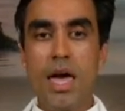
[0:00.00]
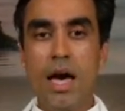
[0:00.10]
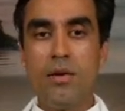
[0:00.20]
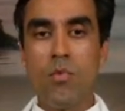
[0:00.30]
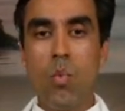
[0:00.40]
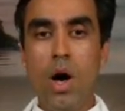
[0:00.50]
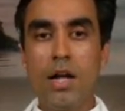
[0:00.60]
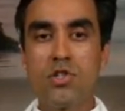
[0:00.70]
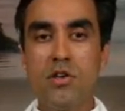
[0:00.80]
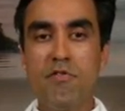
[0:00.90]
And
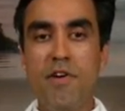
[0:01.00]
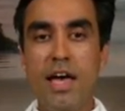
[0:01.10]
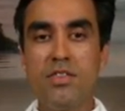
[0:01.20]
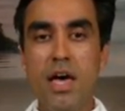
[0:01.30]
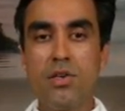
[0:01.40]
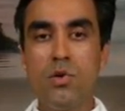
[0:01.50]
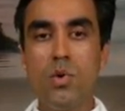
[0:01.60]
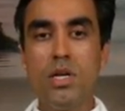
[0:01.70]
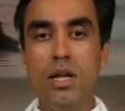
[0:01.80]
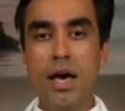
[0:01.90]
watch the fat that
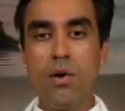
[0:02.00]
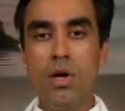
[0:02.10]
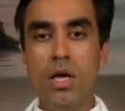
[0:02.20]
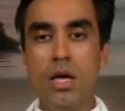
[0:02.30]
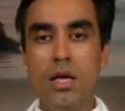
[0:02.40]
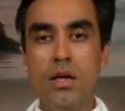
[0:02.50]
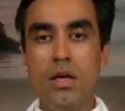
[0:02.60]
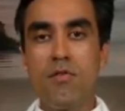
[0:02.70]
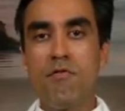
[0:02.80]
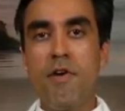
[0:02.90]
you eat. Now,
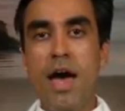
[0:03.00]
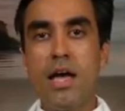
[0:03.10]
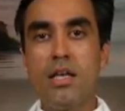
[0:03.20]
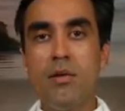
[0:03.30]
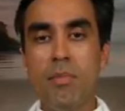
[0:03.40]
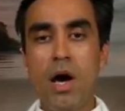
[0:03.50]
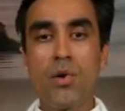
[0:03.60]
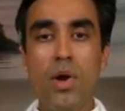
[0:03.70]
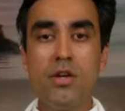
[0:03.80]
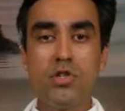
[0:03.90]
Fat in
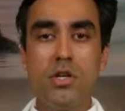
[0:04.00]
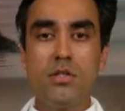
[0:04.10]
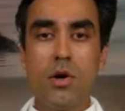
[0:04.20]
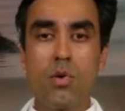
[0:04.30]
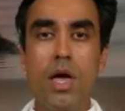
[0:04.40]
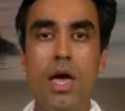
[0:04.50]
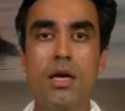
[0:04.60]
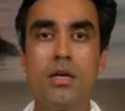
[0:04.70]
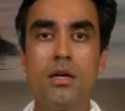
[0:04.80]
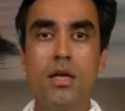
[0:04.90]
moderation is
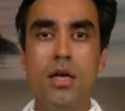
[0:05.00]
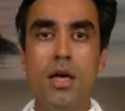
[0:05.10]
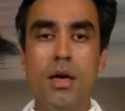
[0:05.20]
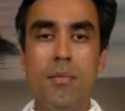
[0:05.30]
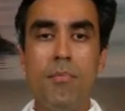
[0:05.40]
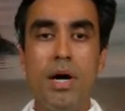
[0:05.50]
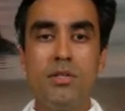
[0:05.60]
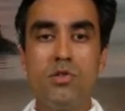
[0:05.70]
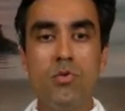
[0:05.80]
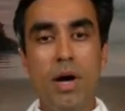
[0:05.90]
okay,
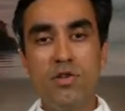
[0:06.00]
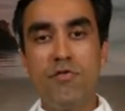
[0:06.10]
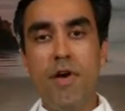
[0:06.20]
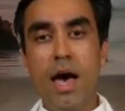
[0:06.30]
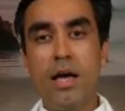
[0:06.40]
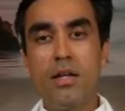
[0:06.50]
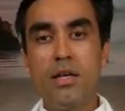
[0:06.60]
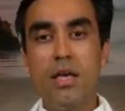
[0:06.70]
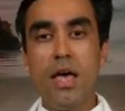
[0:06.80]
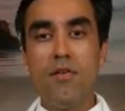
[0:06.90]
but too much fat,
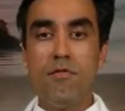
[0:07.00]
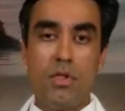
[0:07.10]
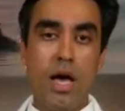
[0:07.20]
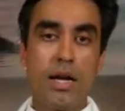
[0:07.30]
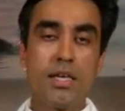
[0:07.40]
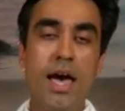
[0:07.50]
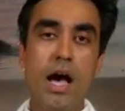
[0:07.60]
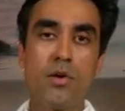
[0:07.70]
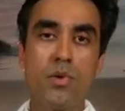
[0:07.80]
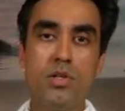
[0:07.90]
a lot of
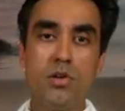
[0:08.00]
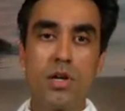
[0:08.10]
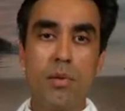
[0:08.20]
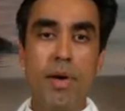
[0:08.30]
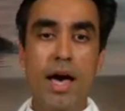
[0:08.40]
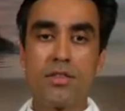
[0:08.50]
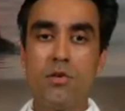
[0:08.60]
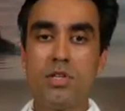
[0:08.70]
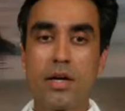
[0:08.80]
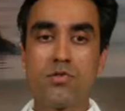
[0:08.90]
calories, you're going to pack
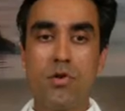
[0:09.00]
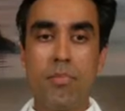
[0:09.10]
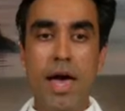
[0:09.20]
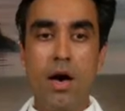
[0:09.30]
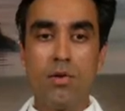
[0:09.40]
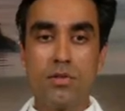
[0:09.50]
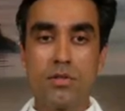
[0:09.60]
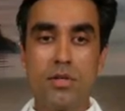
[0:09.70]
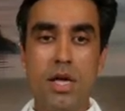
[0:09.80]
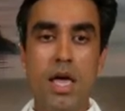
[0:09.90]
those extra
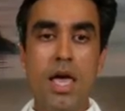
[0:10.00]
pounds.